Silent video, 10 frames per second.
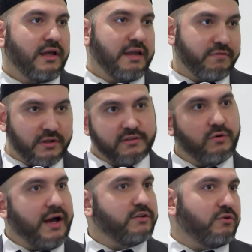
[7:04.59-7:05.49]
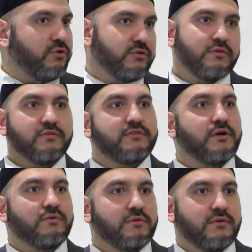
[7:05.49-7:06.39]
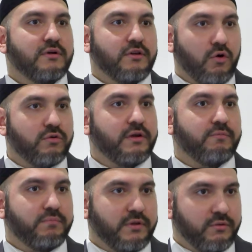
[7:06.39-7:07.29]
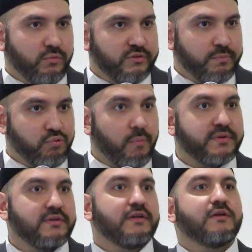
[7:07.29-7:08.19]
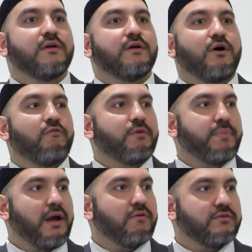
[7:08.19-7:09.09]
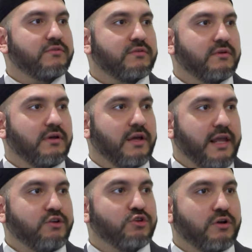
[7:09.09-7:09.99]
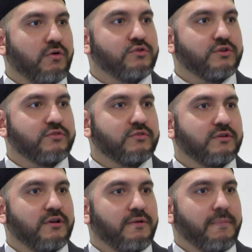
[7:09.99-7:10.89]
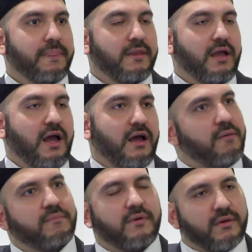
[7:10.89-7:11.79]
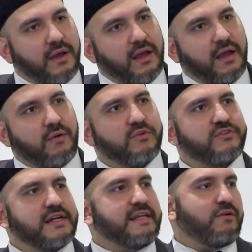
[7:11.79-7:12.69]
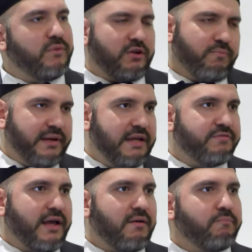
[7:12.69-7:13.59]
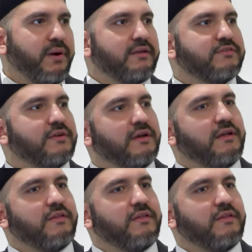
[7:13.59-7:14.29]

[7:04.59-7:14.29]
Even to adulthood, still, own, it, was the property of the parents in ancient cultures. Um, I would say that we don't believe that, but